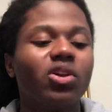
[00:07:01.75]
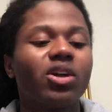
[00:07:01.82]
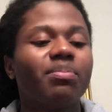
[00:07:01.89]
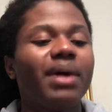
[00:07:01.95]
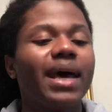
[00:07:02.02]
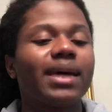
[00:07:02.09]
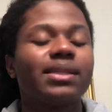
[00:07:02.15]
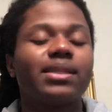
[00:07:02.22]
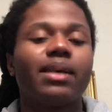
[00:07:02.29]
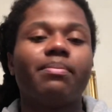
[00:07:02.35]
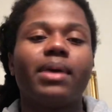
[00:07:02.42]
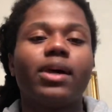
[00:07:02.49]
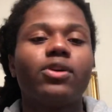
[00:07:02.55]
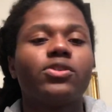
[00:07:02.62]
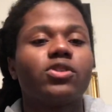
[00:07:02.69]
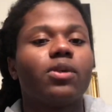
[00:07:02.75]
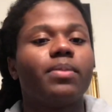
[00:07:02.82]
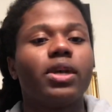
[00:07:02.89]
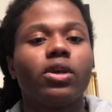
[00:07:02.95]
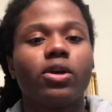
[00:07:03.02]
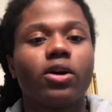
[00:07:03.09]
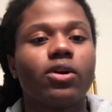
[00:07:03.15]
look back and say, man, there's so
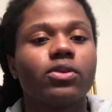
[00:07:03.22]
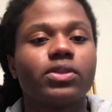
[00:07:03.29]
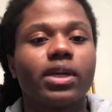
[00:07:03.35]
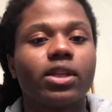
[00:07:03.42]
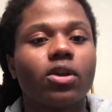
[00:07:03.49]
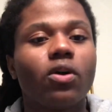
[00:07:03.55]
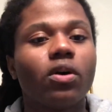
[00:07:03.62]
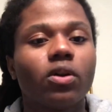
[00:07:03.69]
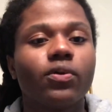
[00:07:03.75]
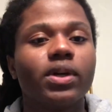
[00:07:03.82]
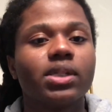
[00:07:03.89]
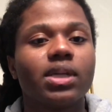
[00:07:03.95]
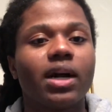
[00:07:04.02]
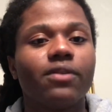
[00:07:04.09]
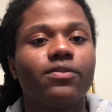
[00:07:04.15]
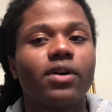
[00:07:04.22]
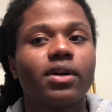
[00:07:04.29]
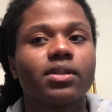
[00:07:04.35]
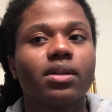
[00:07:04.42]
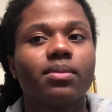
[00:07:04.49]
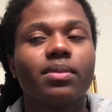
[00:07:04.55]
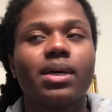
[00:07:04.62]
many girls that the only reason I
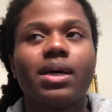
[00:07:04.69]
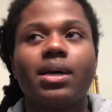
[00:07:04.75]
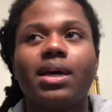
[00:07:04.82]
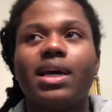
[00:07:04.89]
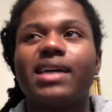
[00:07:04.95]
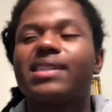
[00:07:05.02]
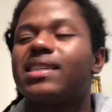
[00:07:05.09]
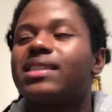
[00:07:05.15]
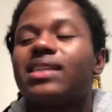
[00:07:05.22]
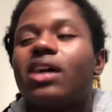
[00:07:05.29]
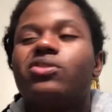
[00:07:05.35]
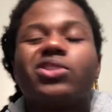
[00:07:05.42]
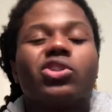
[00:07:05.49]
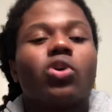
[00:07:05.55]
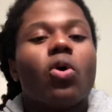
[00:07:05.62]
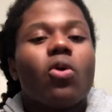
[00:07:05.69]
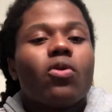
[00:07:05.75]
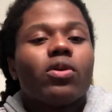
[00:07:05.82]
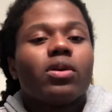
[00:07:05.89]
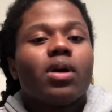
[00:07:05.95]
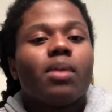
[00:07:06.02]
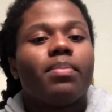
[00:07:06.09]
fucked them is because I was just
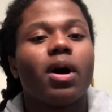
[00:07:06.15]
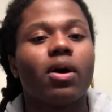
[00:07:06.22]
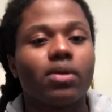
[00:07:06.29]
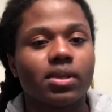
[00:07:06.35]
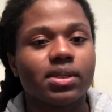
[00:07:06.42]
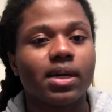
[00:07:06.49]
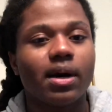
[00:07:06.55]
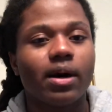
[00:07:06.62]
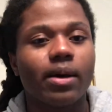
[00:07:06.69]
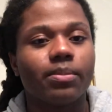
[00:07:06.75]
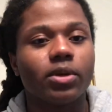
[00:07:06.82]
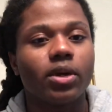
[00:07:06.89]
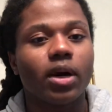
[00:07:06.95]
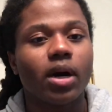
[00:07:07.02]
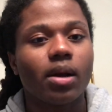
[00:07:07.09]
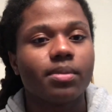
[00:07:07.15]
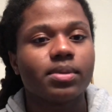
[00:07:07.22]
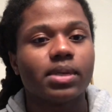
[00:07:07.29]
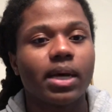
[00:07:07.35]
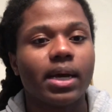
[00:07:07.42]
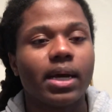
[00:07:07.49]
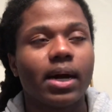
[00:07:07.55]
horned up all the time. You know what I'm
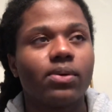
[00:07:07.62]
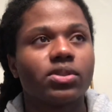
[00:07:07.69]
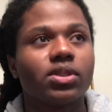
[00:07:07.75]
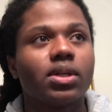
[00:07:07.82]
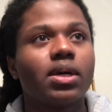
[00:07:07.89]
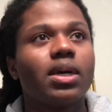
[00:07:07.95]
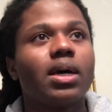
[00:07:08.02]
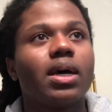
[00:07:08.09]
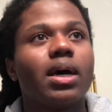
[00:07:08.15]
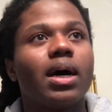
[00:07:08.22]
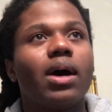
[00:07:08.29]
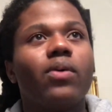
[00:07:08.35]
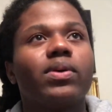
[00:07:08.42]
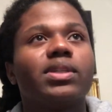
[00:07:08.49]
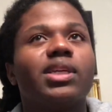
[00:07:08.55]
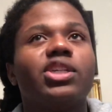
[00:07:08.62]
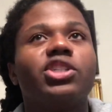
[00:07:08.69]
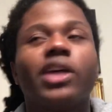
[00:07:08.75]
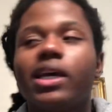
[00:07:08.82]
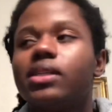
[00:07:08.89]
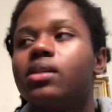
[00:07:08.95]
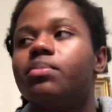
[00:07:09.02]
saying? I don't want to say
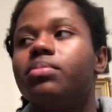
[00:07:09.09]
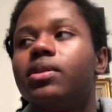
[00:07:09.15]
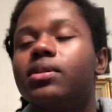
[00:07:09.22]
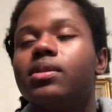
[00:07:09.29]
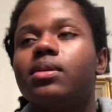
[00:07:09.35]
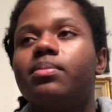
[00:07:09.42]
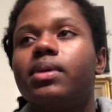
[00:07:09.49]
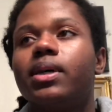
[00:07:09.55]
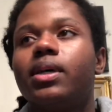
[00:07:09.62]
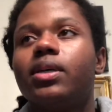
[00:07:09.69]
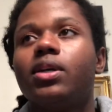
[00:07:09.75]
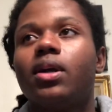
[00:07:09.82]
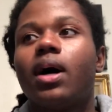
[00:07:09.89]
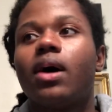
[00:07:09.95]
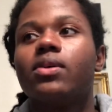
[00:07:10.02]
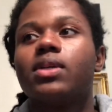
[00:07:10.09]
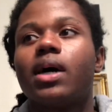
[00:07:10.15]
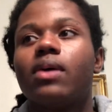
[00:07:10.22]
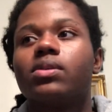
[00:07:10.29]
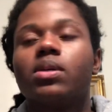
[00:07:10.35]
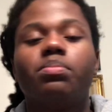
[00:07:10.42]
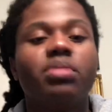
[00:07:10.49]
chasing pussy, but I
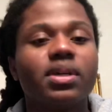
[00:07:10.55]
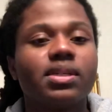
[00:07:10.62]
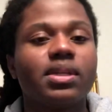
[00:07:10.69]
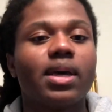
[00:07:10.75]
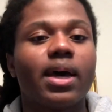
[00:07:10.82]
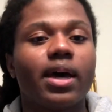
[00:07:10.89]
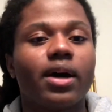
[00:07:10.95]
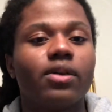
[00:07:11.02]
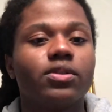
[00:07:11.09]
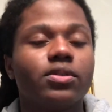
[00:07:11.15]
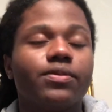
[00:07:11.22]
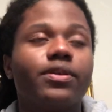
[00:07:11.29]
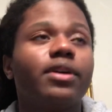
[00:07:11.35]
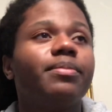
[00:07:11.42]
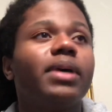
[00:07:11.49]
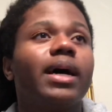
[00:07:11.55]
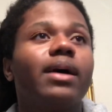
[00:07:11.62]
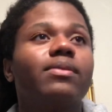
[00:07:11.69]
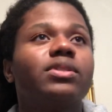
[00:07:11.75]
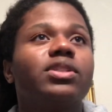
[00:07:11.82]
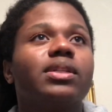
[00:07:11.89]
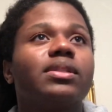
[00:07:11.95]
was a pussy hound. You feel me? I
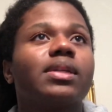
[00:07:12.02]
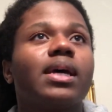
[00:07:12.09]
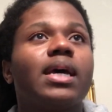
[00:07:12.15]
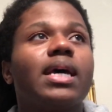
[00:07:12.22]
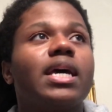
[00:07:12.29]
was just,